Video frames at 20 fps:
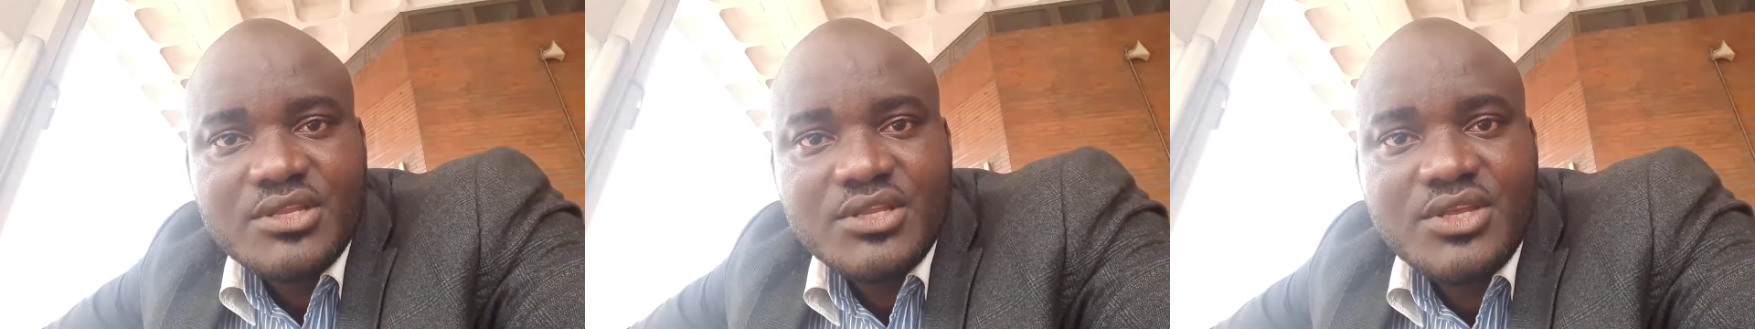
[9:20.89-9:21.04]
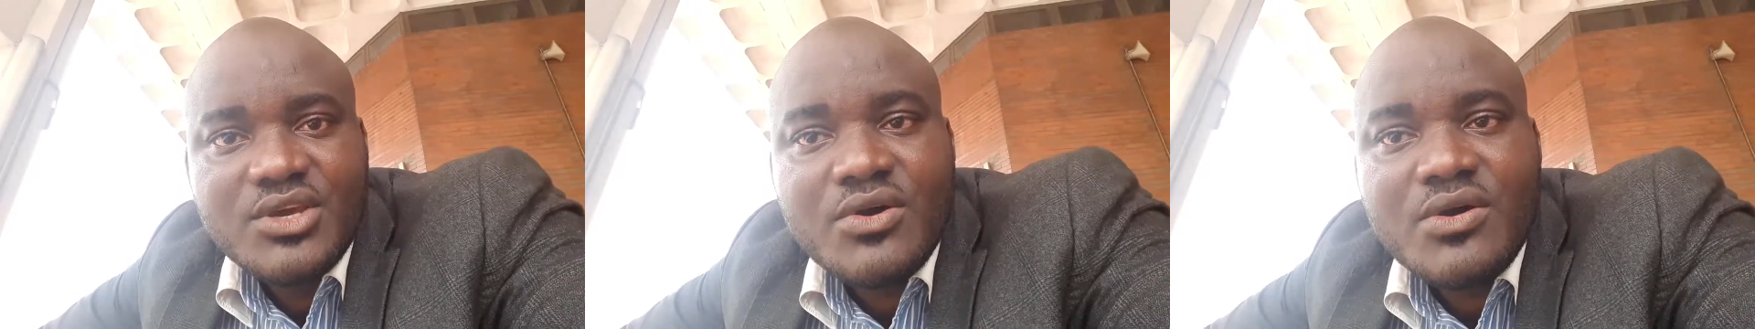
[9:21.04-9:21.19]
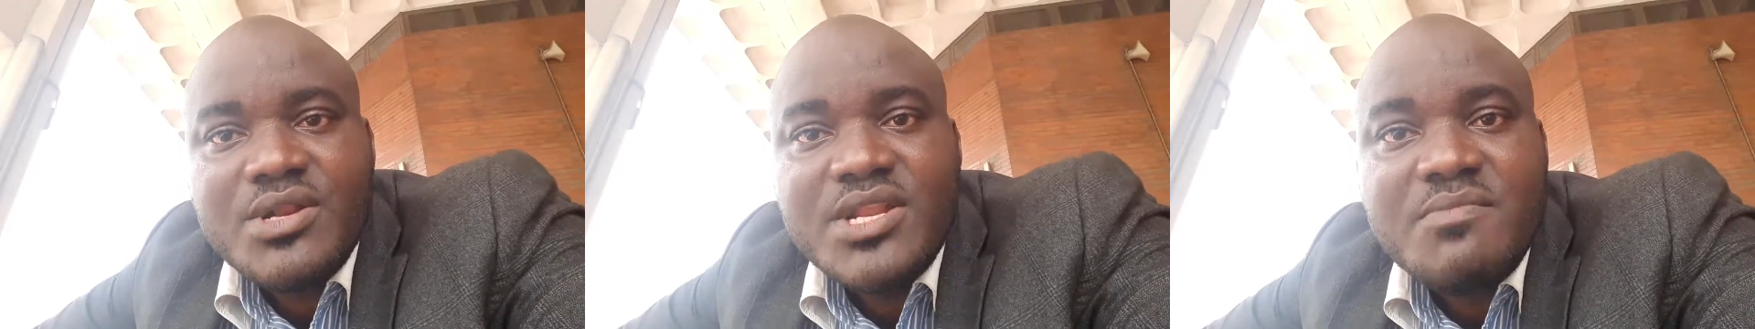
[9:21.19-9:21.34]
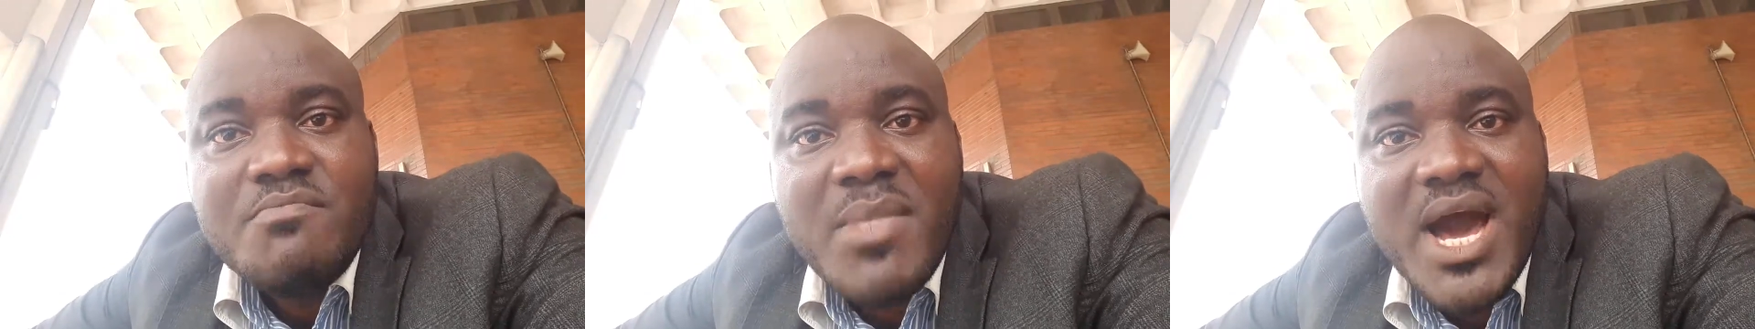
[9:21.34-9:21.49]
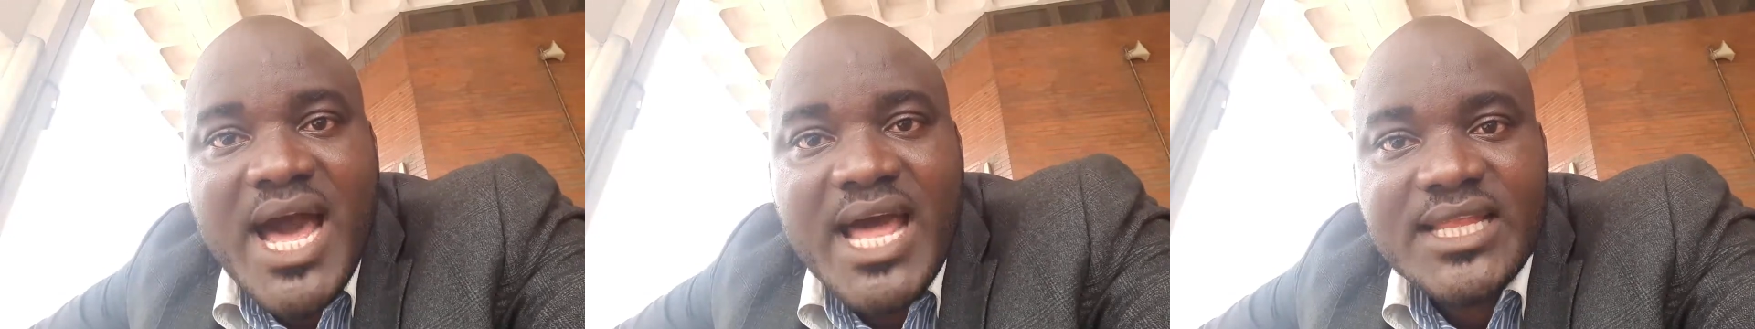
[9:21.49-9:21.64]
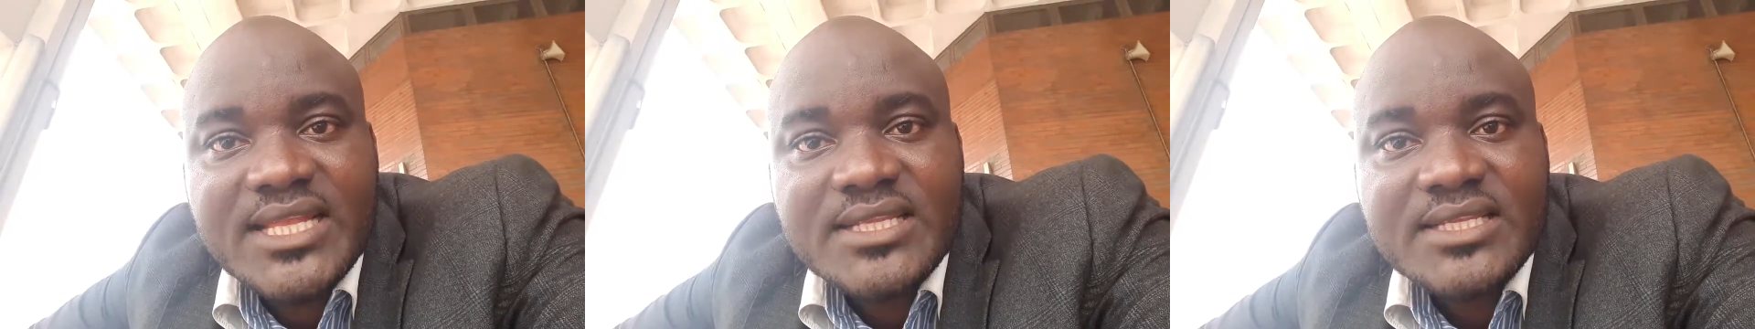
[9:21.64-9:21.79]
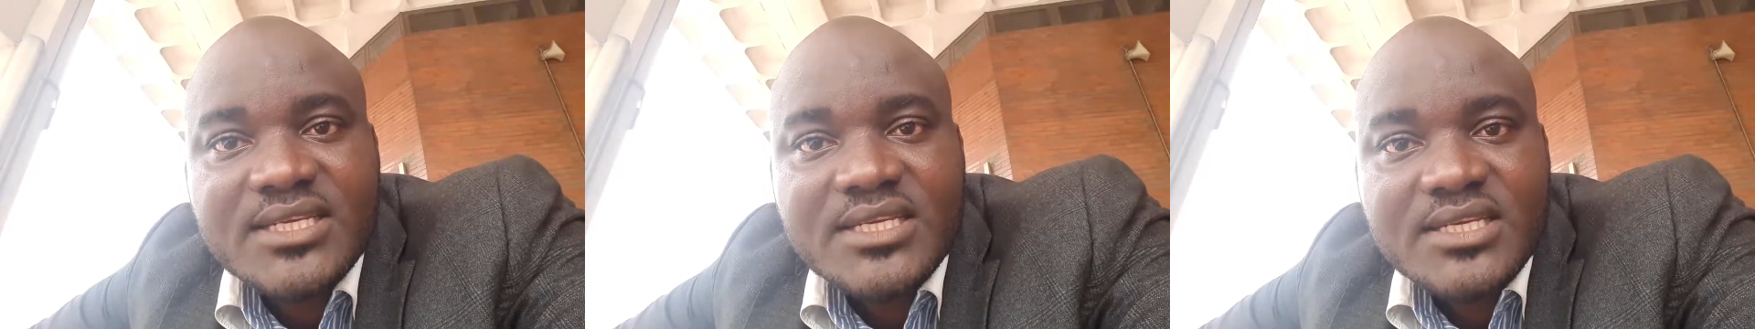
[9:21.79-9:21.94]
The only
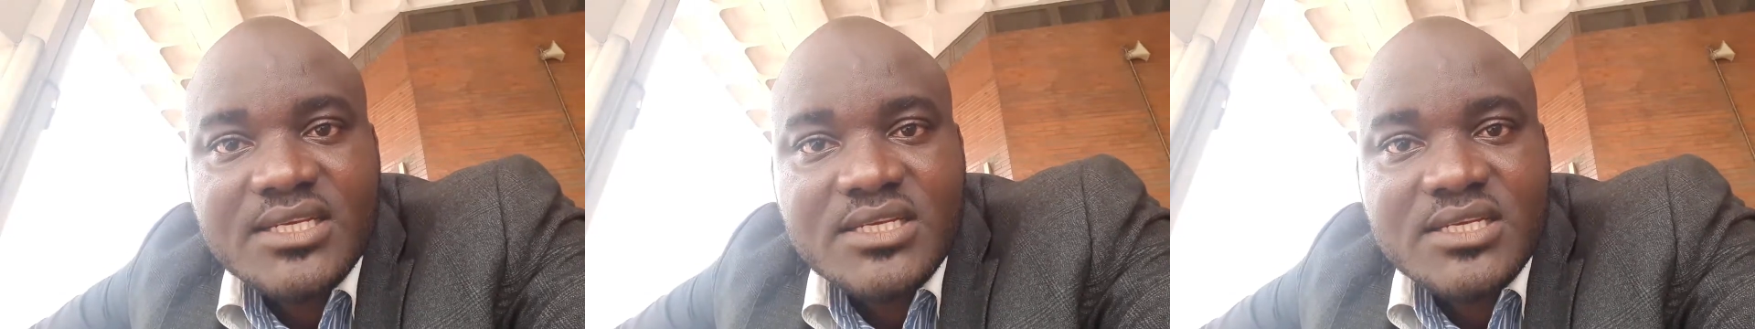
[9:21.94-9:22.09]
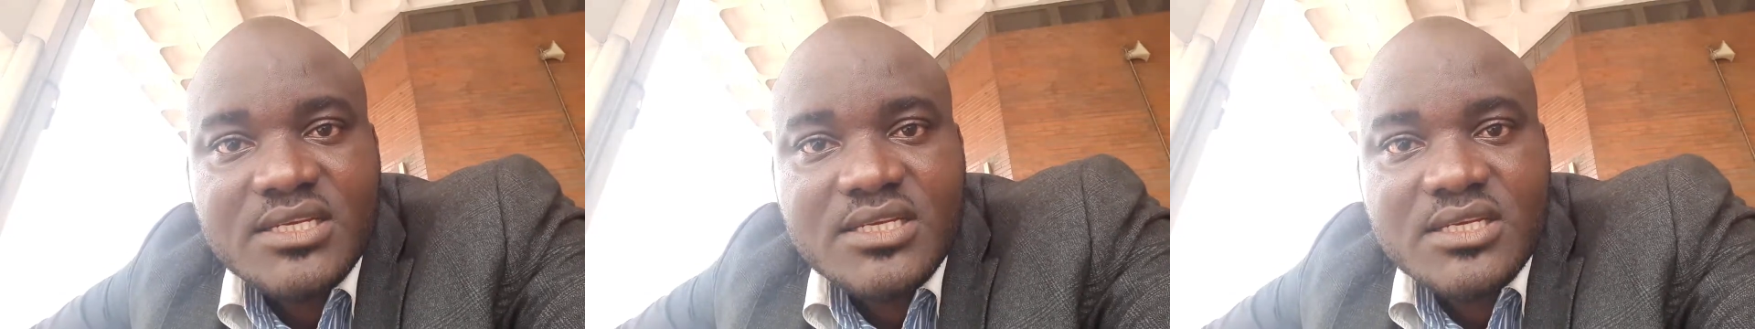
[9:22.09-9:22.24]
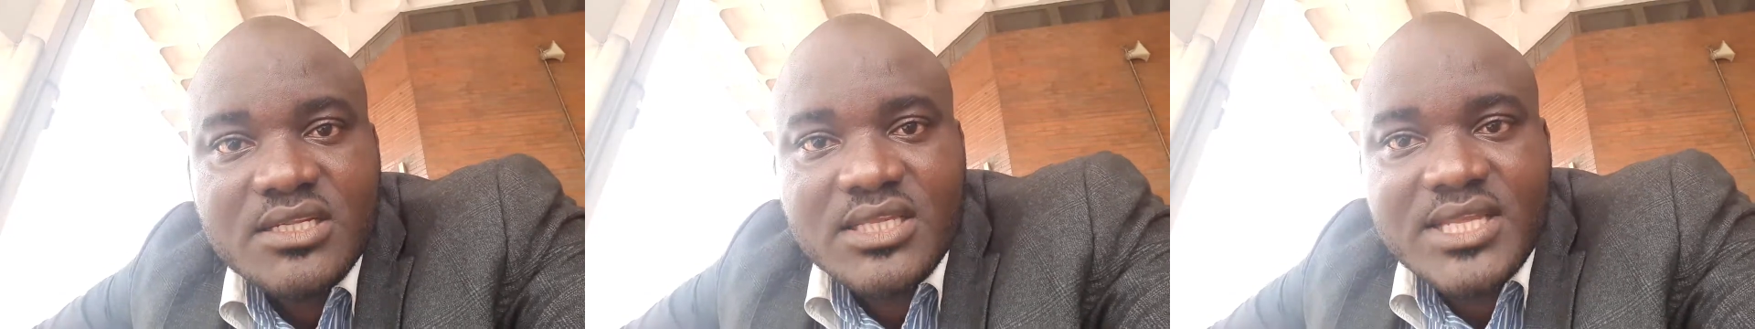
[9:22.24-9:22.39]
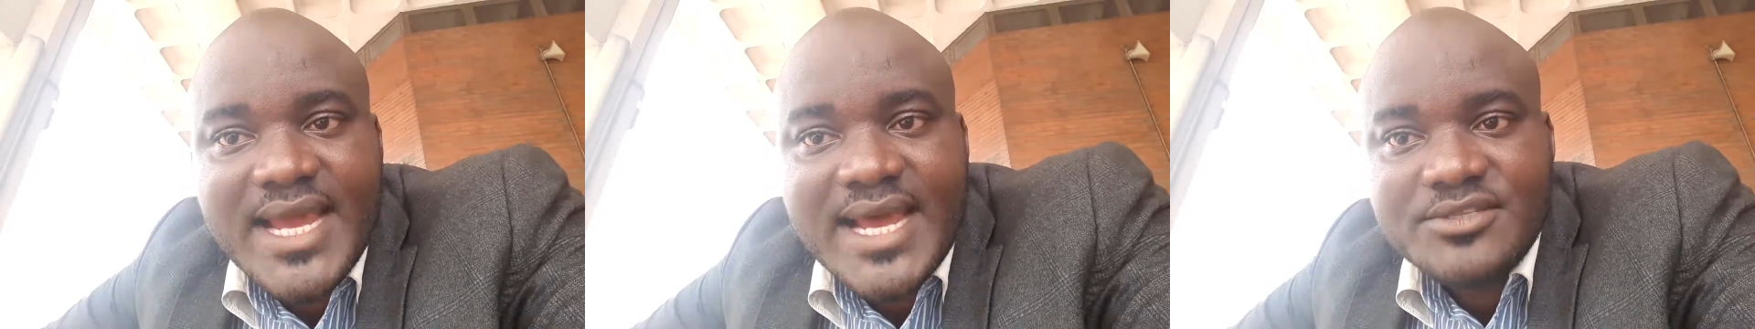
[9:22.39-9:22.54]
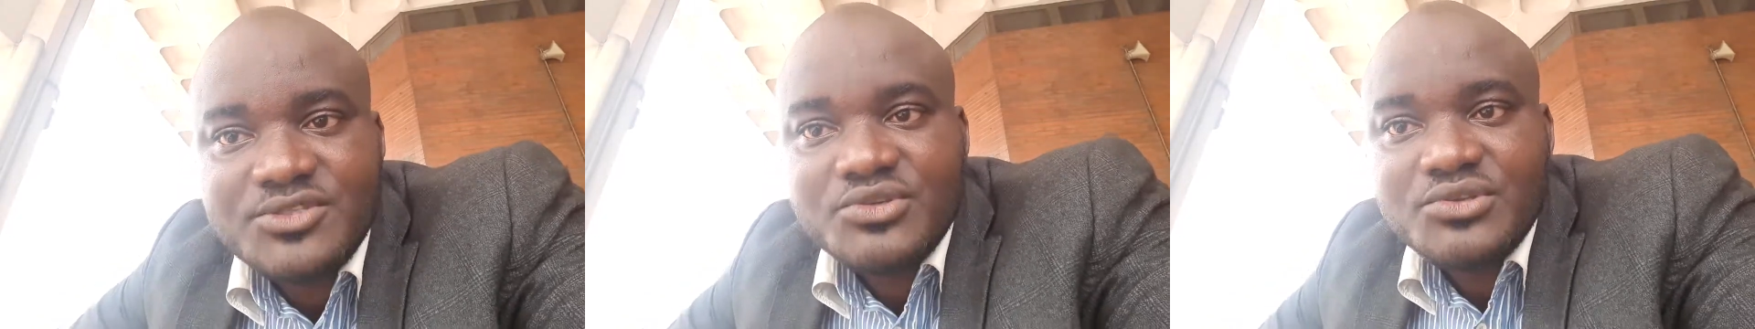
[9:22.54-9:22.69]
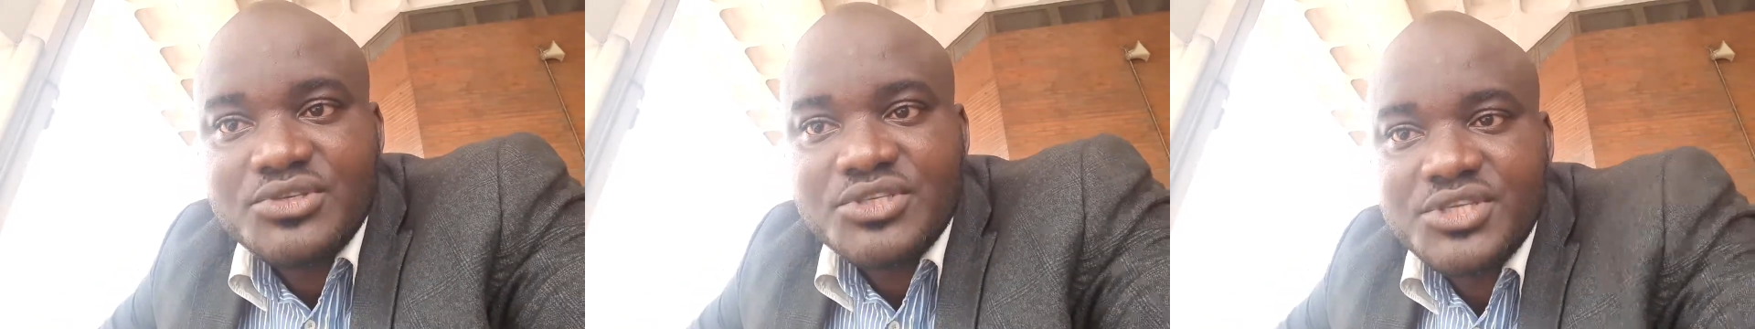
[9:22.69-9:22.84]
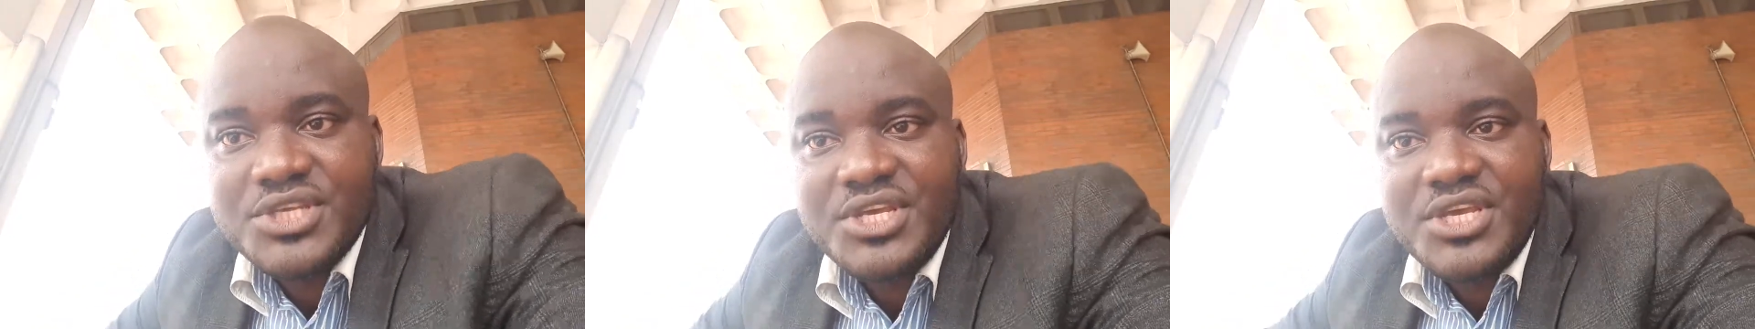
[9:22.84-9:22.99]
man that
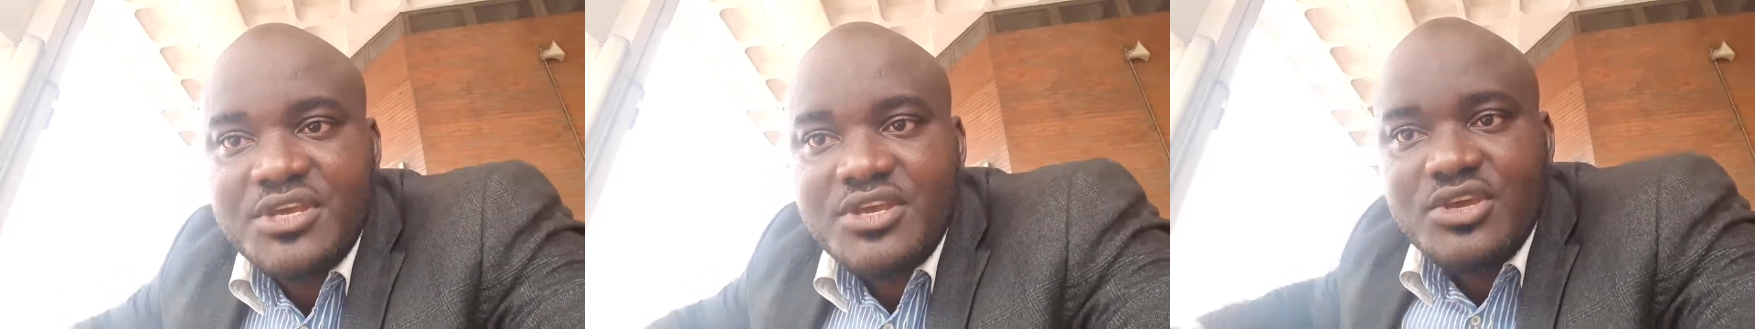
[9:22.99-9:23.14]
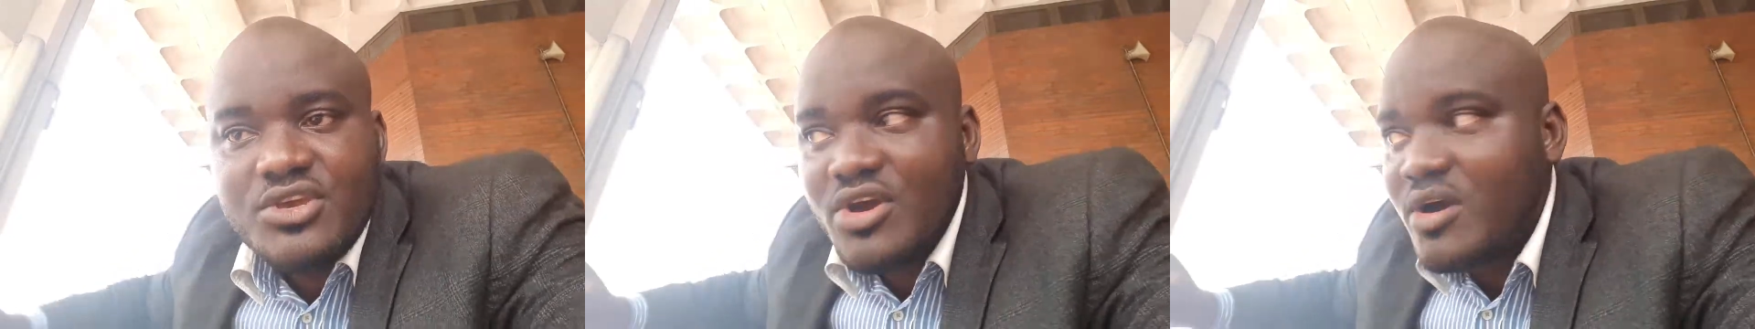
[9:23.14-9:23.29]
you see